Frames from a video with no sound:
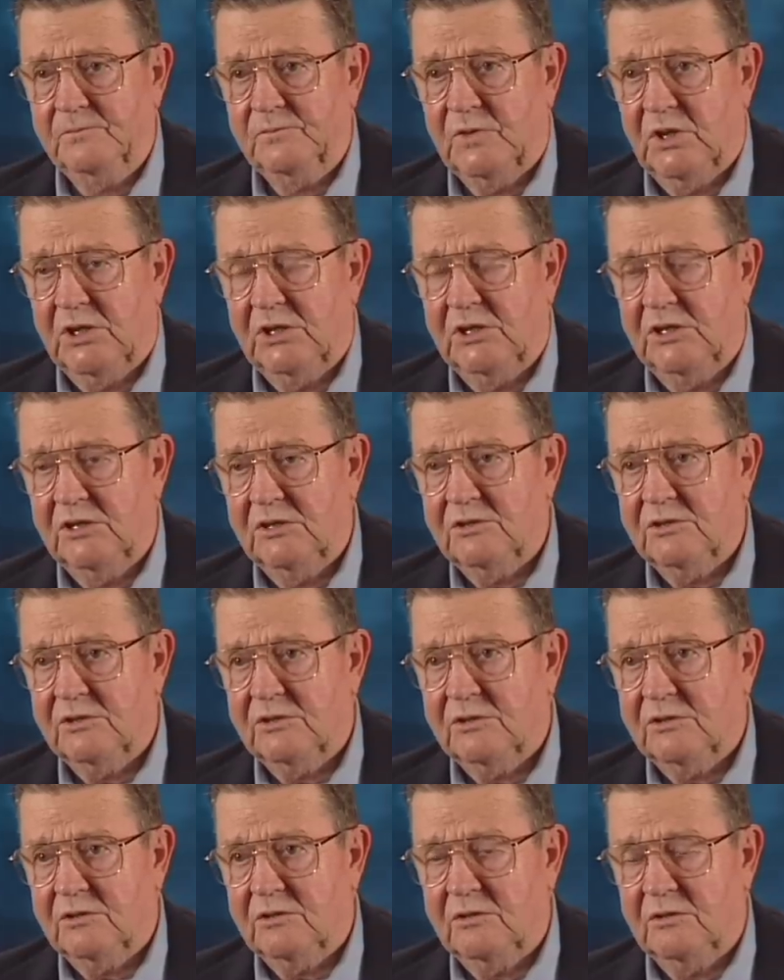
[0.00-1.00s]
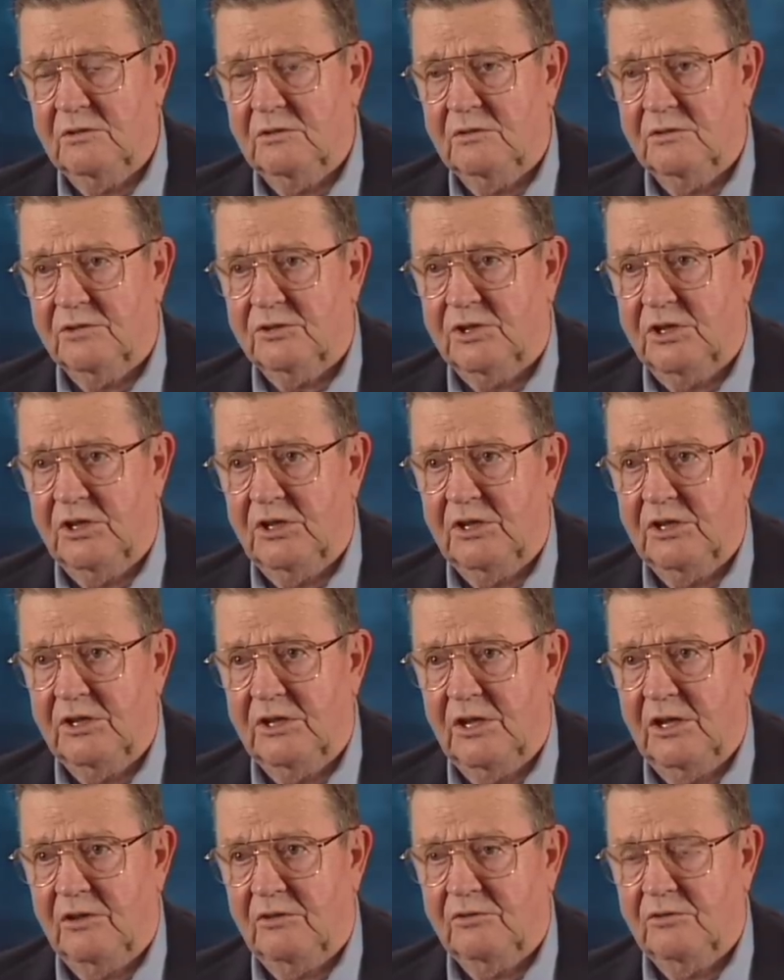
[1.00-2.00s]
and it's skidded
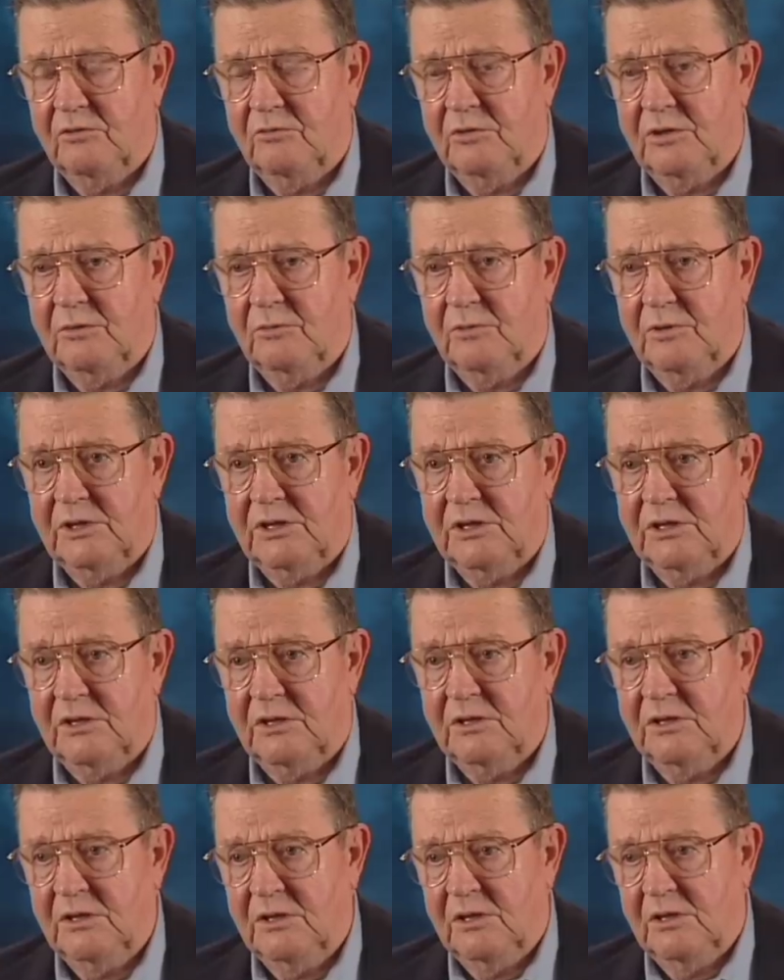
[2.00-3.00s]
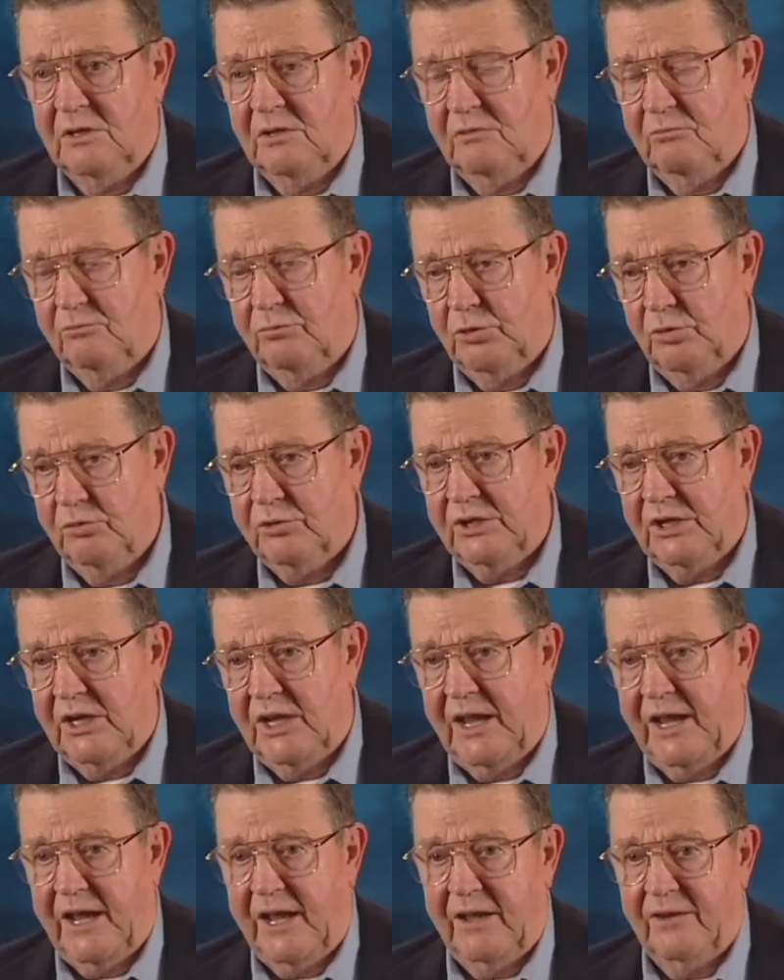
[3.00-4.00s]
down the runway and broke in
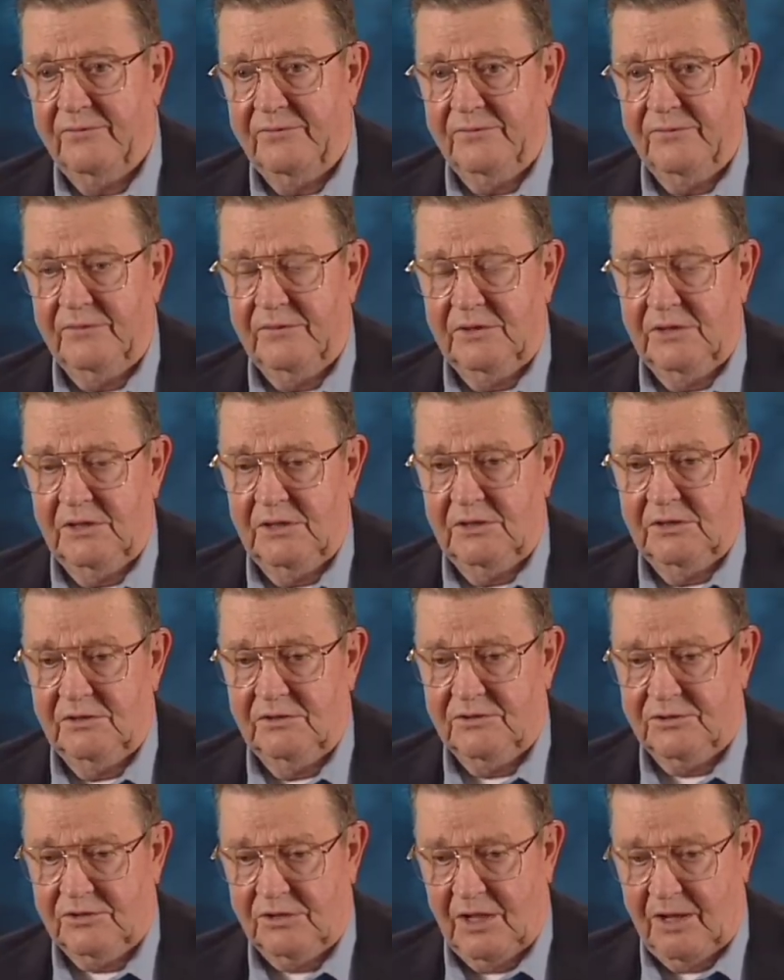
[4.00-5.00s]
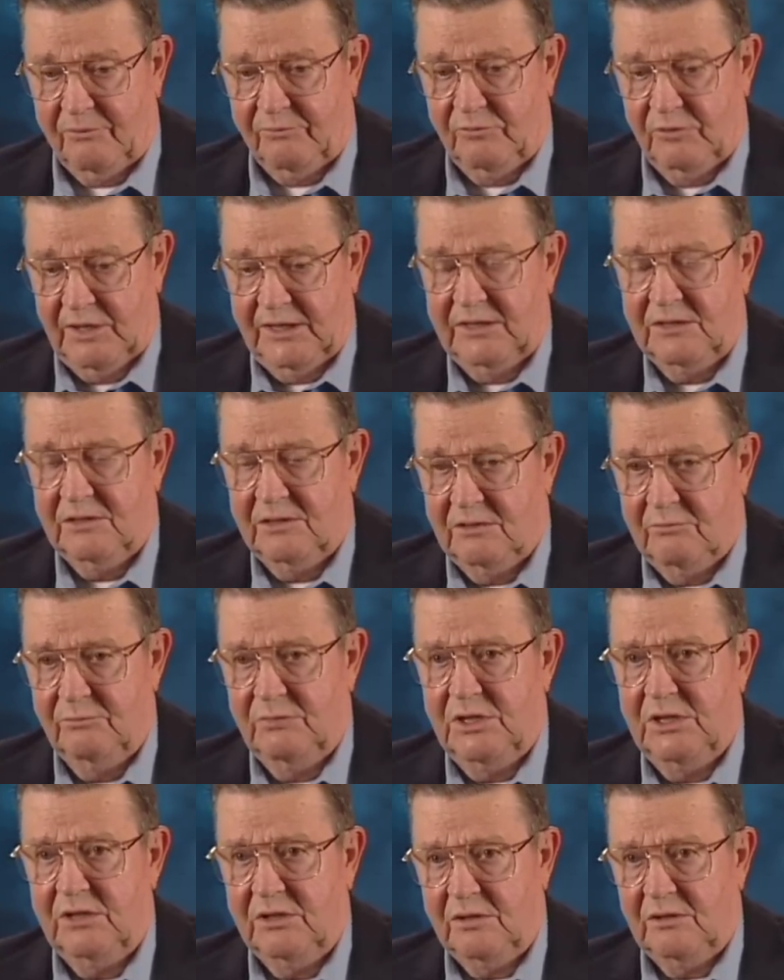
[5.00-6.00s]
half and stopped right
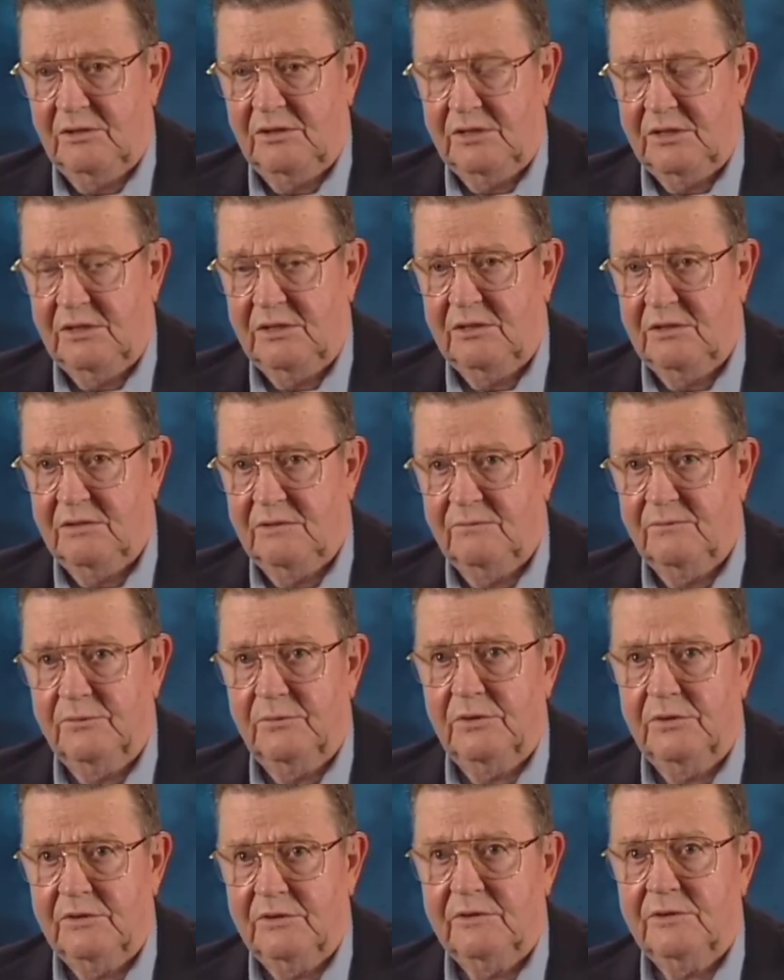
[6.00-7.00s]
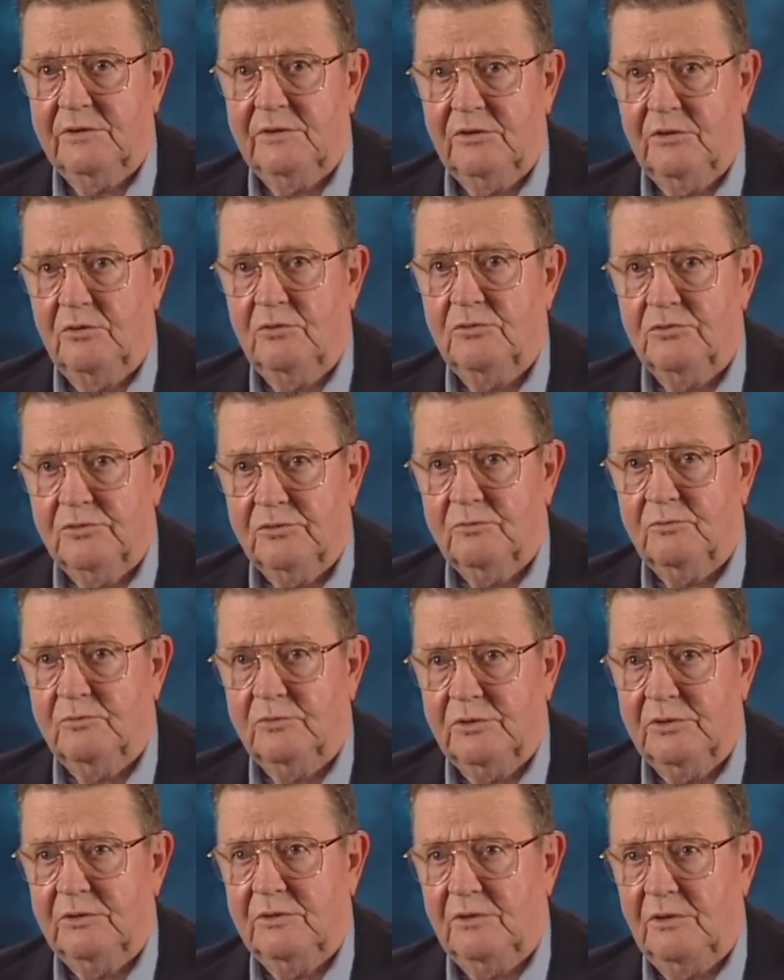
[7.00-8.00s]
immediately in front of the nose
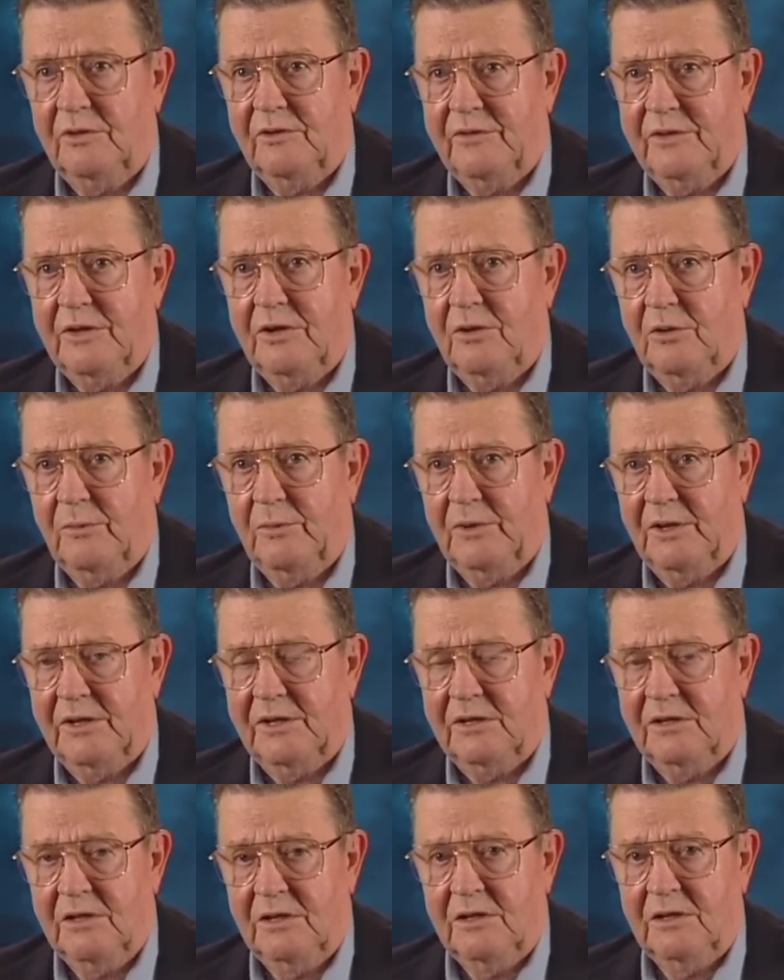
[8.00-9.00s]
wheel of the airplane.